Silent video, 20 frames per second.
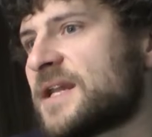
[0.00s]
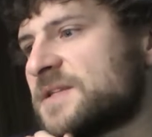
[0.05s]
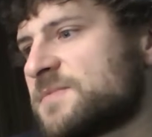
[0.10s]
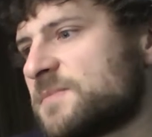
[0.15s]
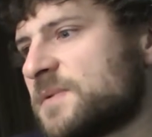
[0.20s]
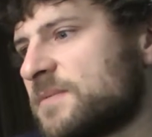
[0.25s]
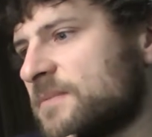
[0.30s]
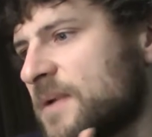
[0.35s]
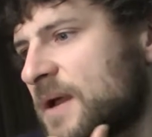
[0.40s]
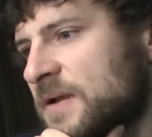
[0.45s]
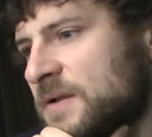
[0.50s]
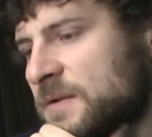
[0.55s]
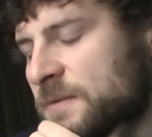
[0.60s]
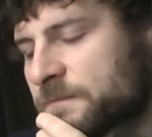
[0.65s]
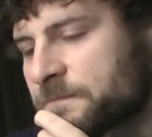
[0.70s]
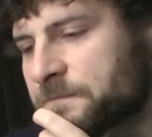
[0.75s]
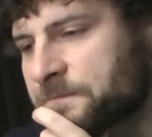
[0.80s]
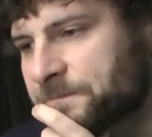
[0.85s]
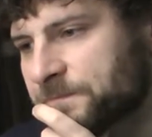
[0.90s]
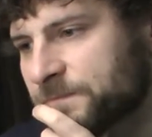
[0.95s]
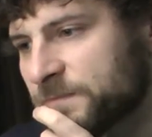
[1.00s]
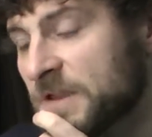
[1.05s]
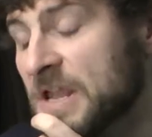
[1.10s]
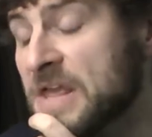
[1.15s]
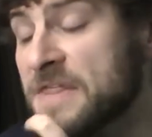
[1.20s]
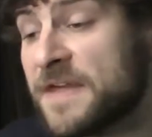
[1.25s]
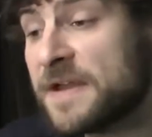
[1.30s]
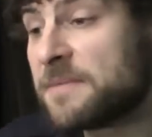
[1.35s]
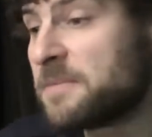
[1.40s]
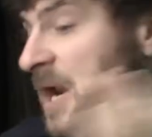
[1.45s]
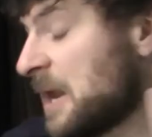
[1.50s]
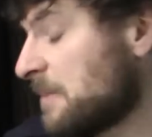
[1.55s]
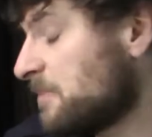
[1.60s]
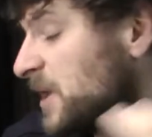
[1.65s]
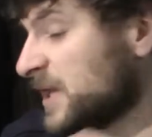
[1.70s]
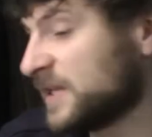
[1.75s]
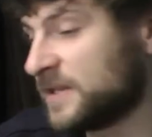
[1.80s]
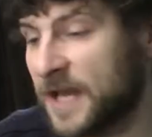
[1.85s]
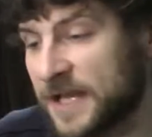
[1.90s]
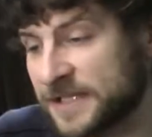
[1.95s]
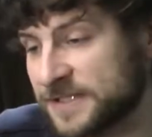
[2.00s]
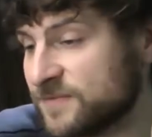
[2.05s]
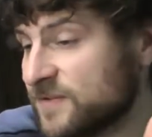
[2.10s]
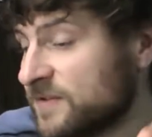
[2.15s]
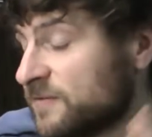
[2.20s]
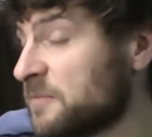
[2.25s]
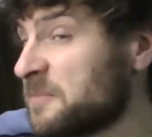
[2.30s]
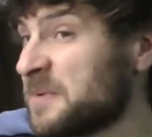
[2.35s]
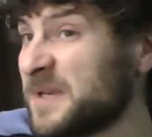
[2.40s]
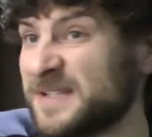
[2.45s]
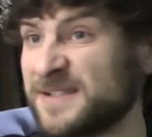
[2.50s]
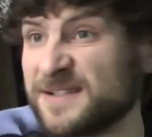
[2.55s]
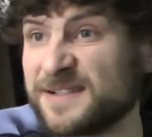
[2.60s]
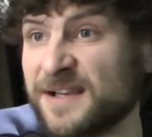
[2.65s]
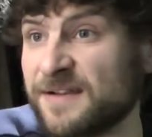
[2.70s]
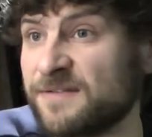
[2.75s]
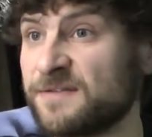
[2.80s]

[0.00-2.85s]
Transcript: that's been my thing, but I play lots of different basses.